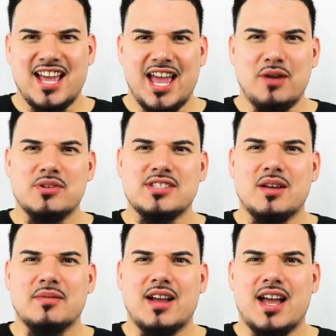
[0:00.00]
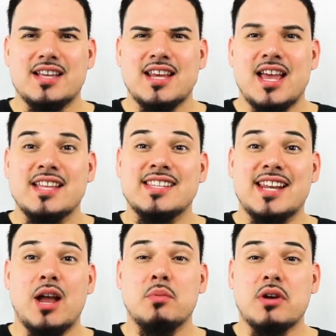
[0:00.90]
Hey, what's up, guys?
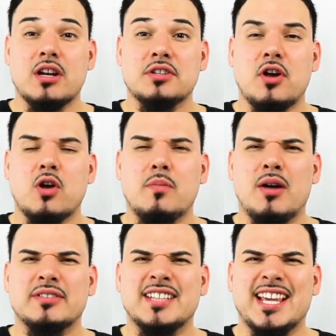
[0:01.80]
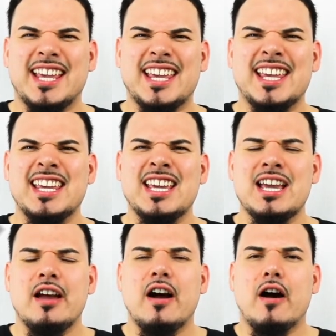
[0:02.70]
Today we're going to talk about the key
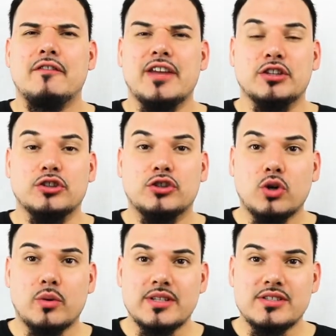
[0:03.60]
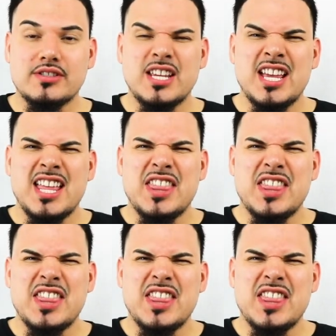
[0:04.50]
of endurance,